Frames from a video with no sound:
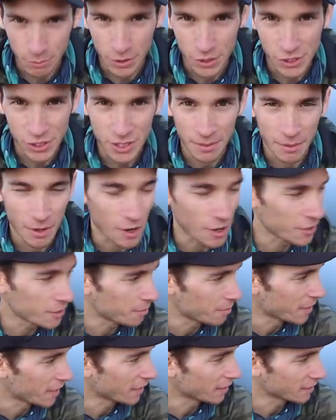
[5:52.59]
pushed up on the
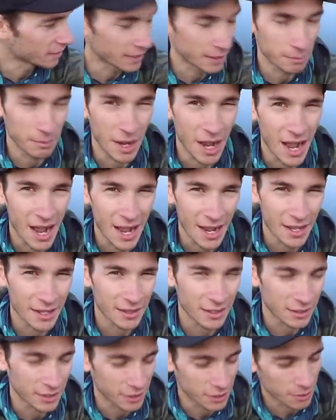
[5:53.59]
bank, like
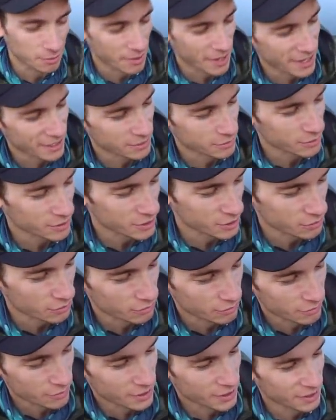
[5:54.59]
behind the lily pads, which is
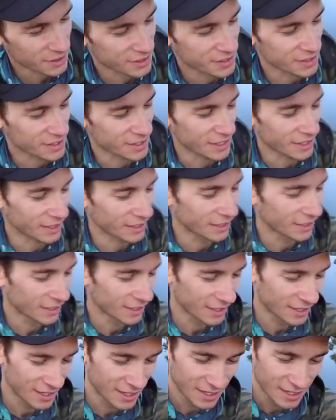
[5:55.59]
really sick.
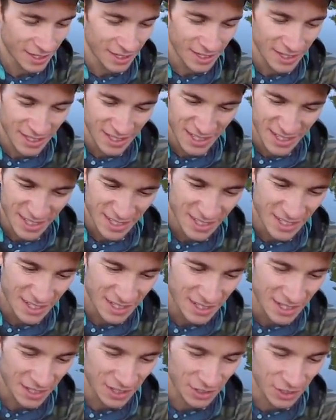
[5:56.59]

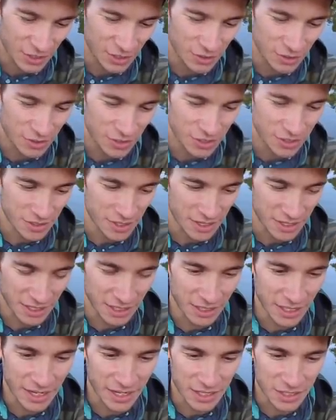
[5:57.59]
Nothing huge. I think
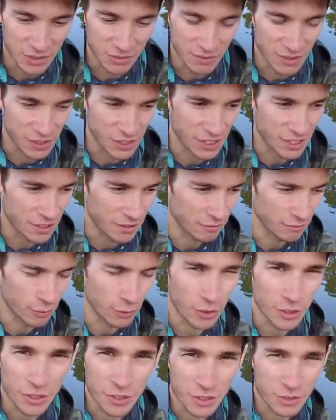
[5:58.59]
a lot of these fish here in
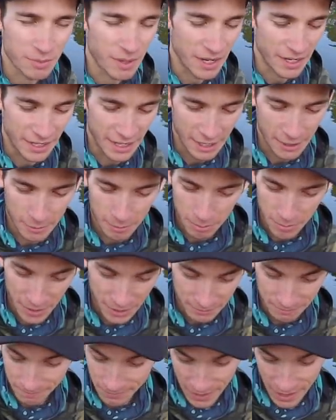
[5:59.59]
Florida are spawned out,
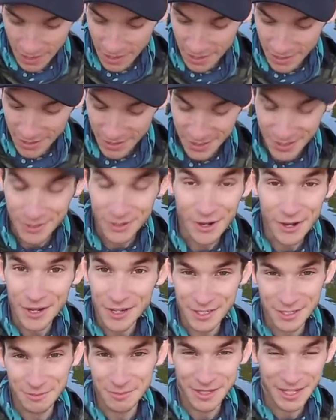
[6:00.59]
but still
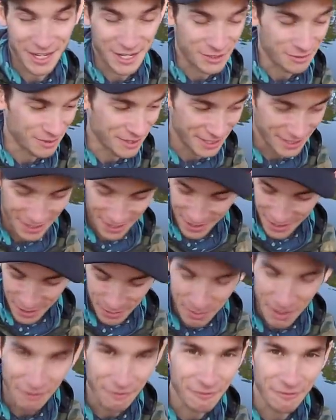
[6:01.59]
awesome to catch them like this.
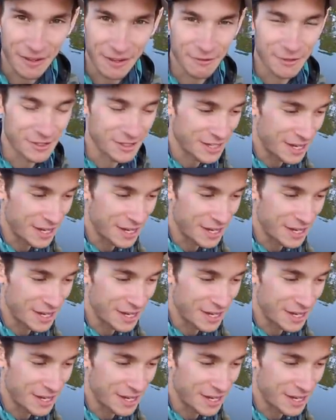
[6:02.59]
It's my favorite